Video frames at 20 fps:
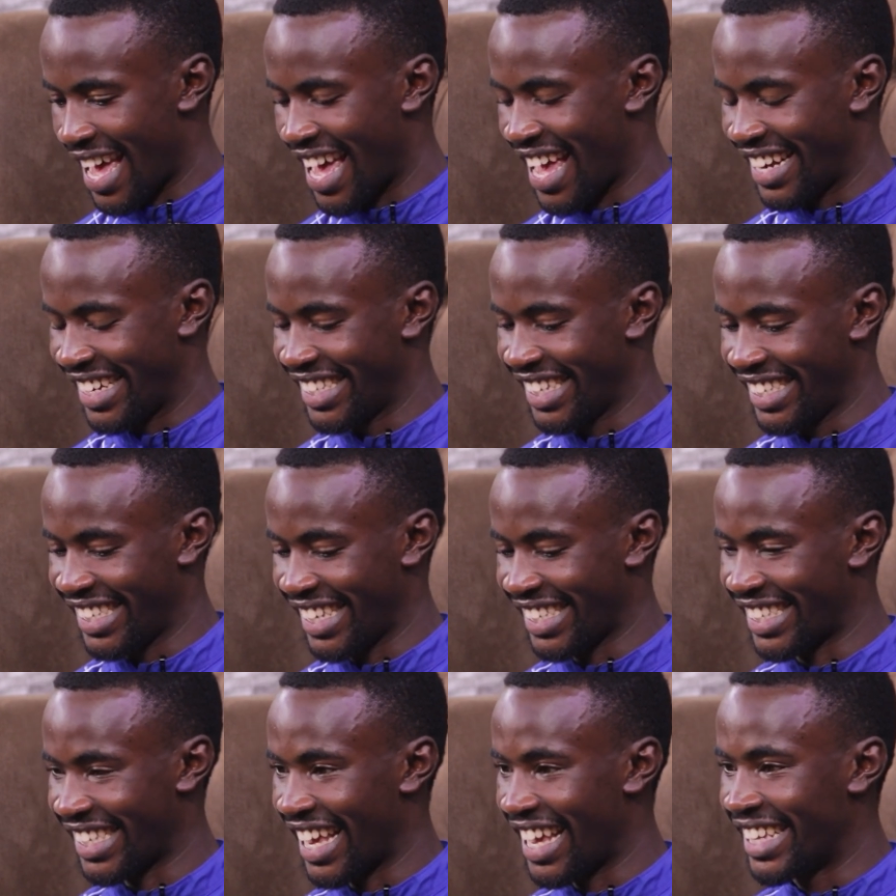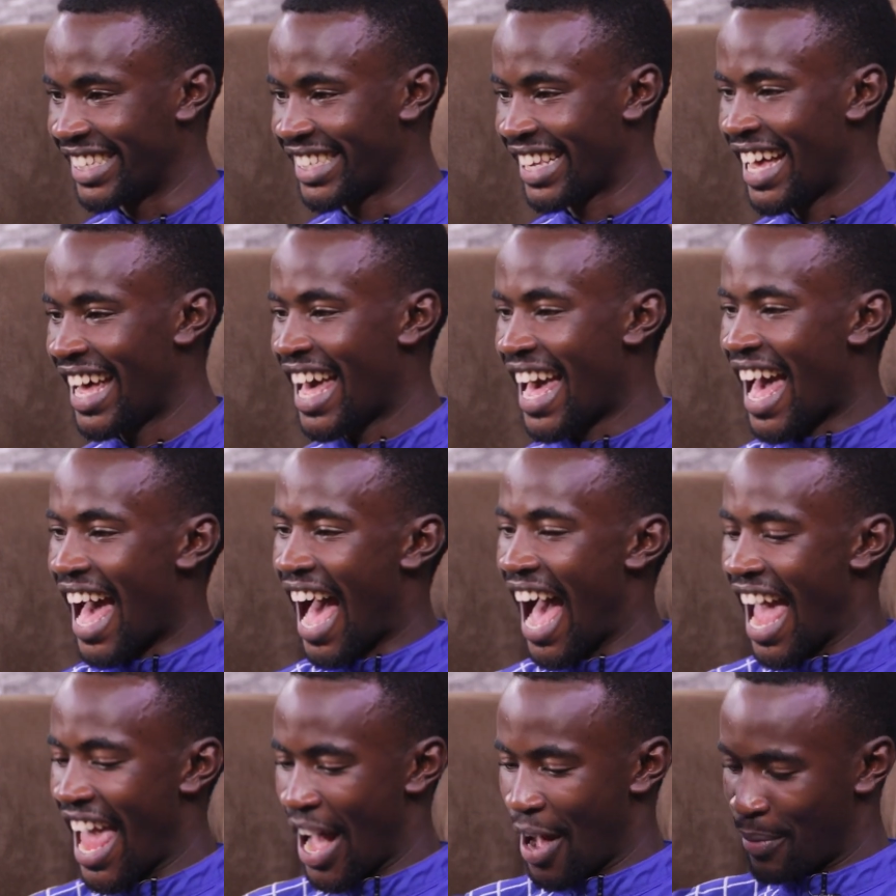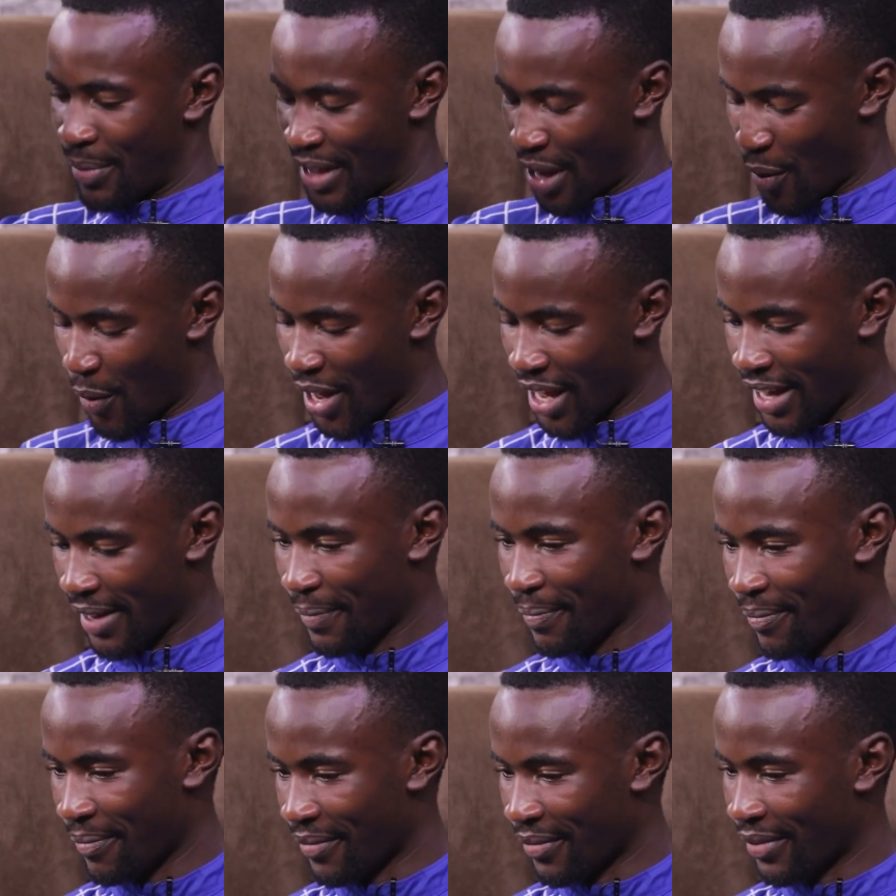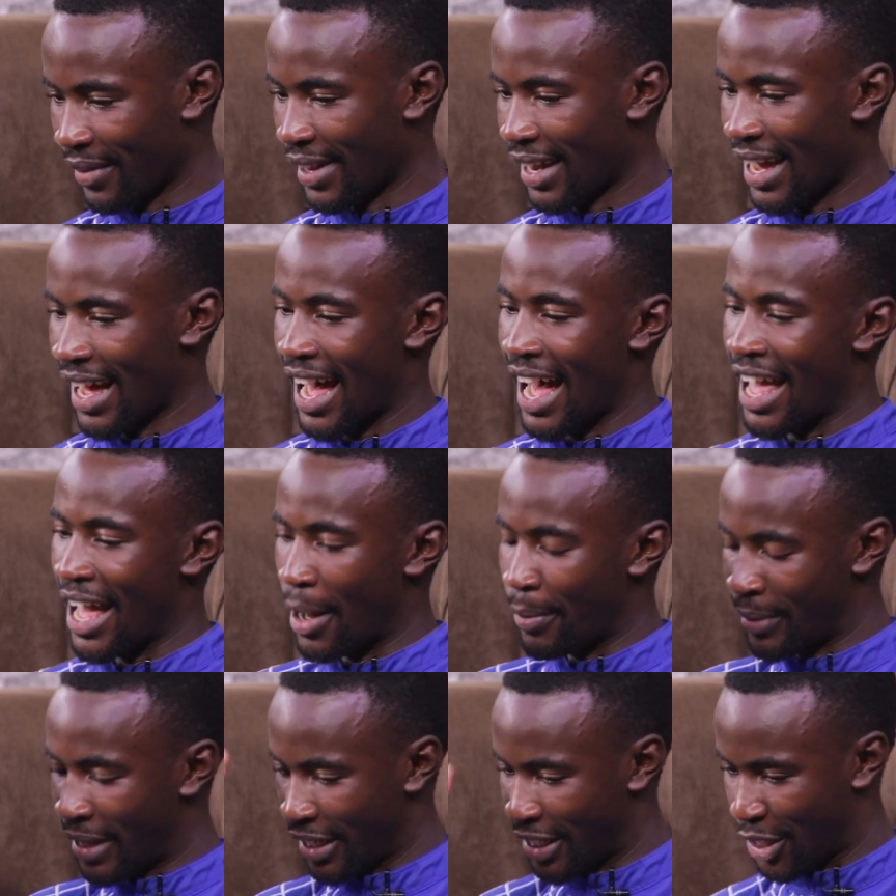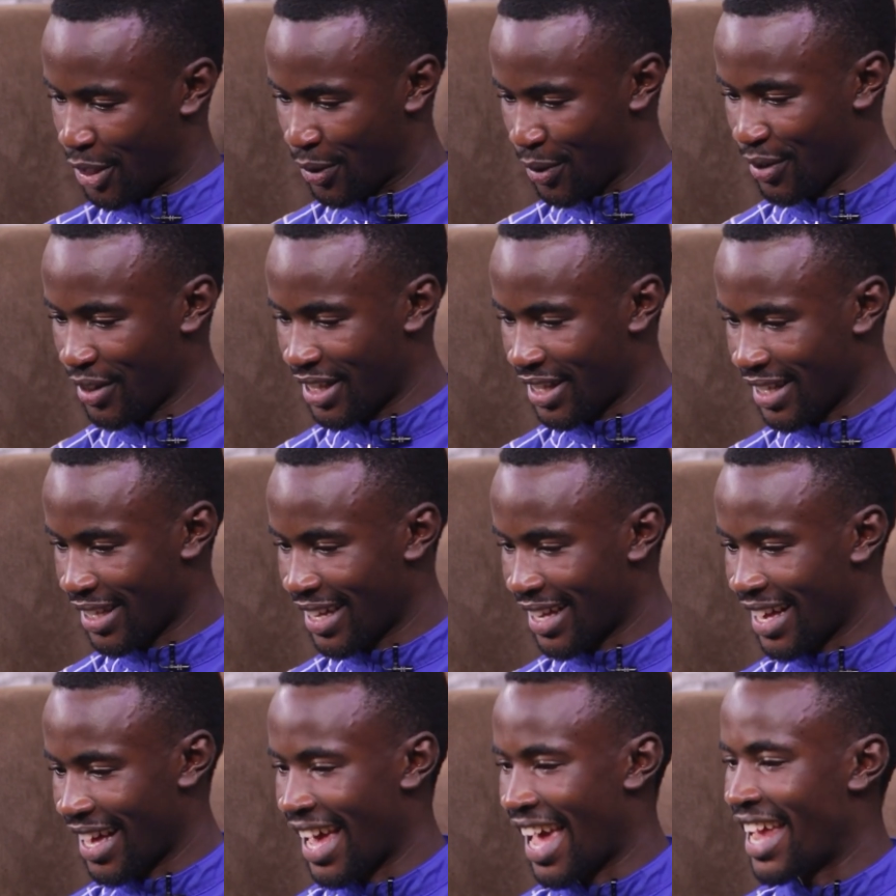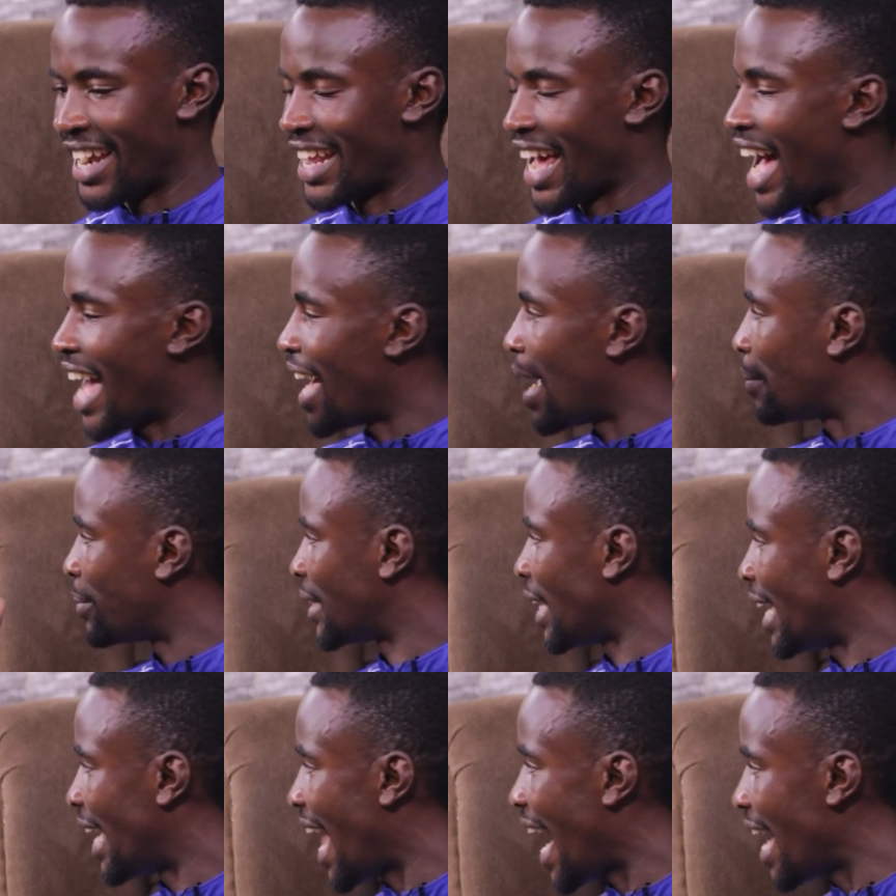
and Jesus says, I am the way, I am the truth, and I am the